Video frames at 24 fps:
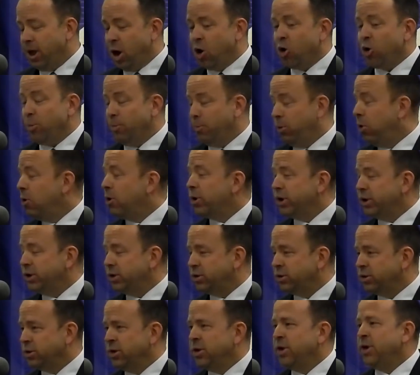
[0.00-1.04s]
our
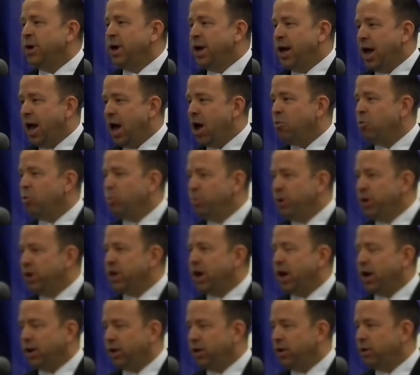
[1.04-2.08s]
employees. I will be
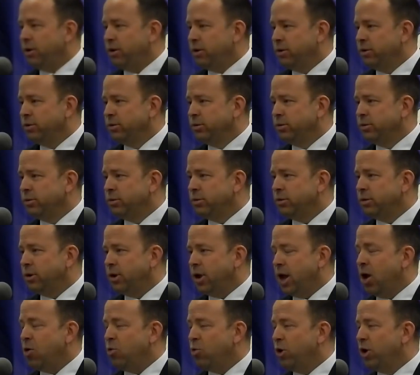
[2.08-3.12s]
that leader.
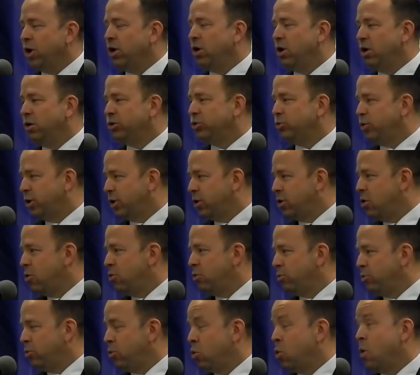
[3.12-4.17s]
I want to close with a
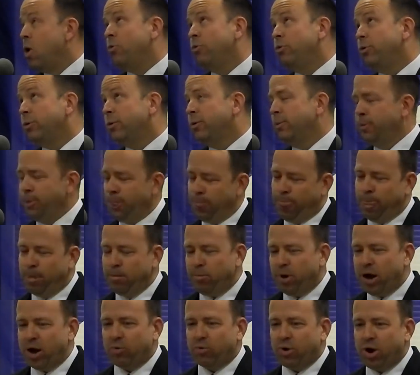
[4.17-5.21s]
quote
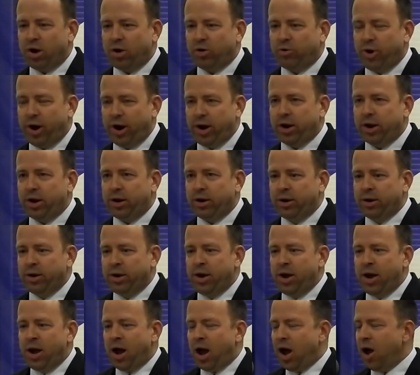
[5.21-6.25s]
by Ronald Reagan.
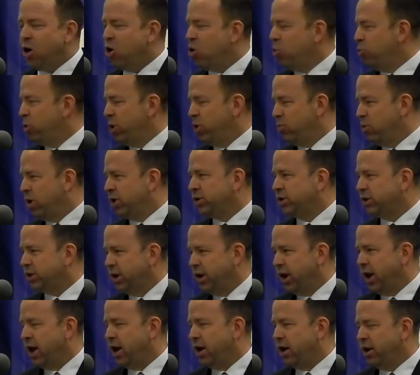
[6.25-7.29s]
I hope we once
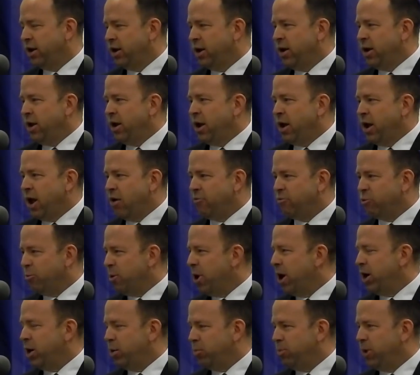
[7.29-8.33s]
again have
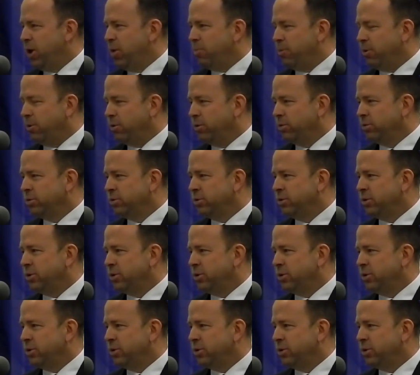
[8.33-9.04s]
reminded people